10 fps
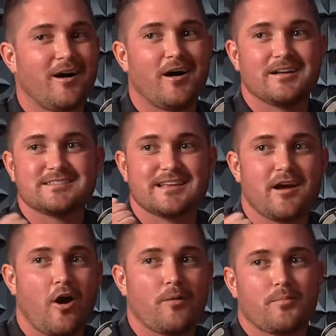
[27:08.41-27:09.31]
Honestly,
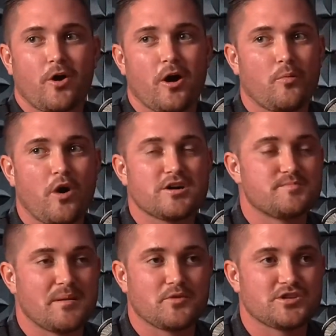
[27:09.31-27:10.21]
our car wash
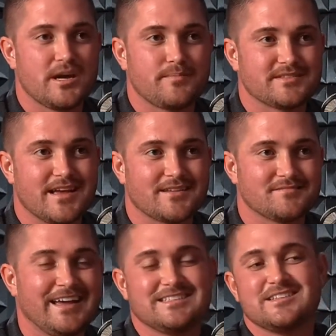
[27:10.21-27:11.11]
membership is like,
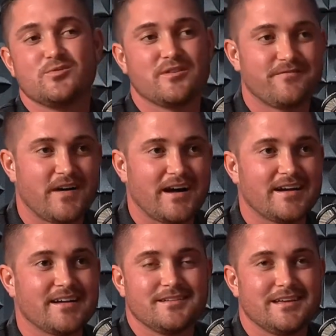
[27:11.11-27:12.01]
it's doing fine.